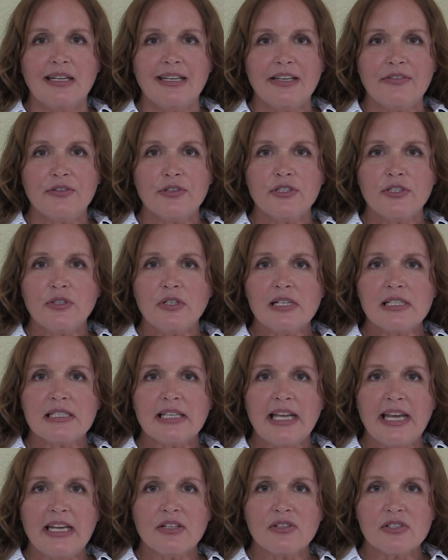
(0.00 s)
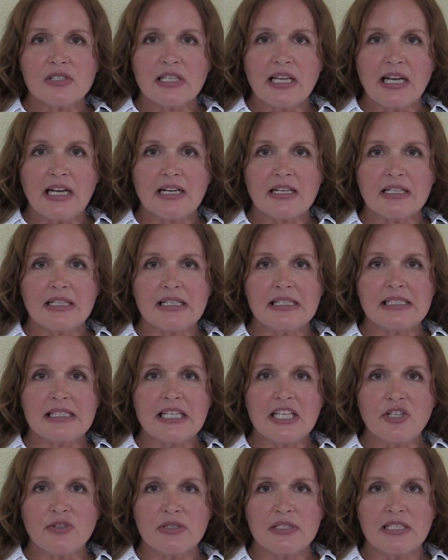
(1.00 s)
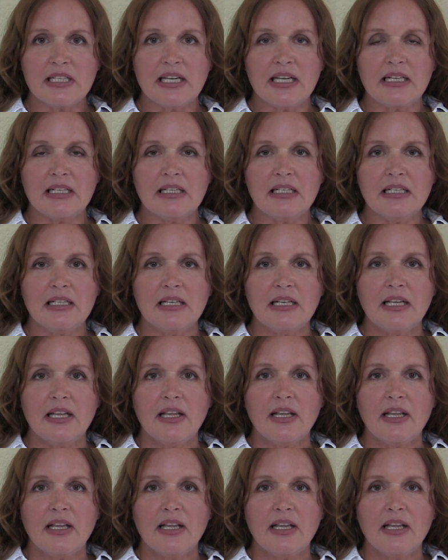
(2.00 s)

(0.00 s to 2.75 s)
If your dog's anal sac is irritated,